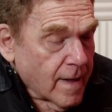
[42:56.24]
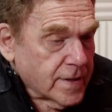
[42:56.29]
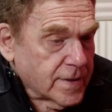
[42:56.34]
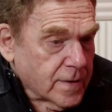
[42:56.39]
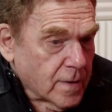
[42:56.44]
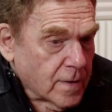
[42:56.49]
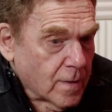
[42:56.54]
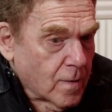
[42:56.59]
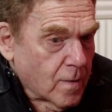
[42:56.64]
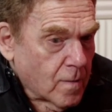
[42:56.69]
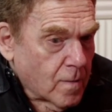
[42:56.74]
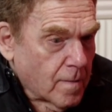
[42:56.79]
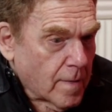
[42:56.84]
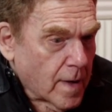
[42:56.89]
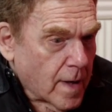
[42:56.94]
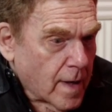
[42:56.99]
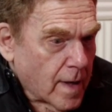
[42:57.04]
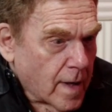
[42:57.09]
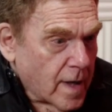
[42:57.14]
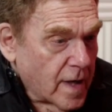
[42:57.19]
So
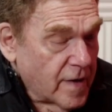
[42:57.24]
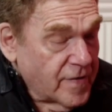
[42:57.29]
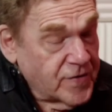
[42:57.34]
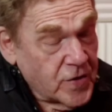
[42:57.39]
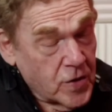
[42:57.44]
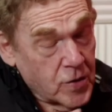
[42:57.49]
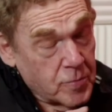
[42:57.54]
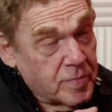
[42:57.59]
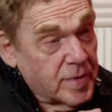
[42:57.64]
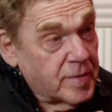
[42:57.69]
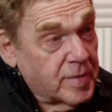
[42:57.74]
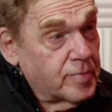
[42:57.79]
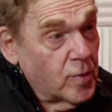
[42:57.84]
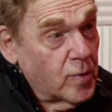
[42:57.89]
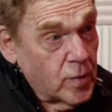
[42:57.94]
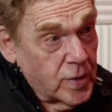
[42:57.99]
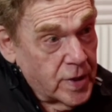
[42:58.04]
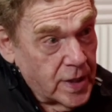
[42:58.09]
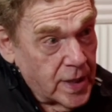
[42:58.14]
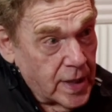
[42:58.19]
if you'd been
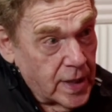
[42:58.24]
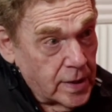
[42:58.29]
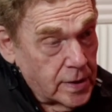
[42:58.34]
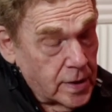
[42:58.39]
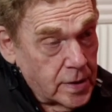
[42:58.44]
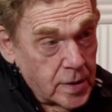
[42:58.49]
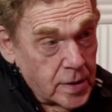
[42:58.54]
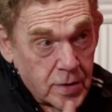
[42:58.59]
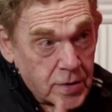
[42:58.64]
born in England,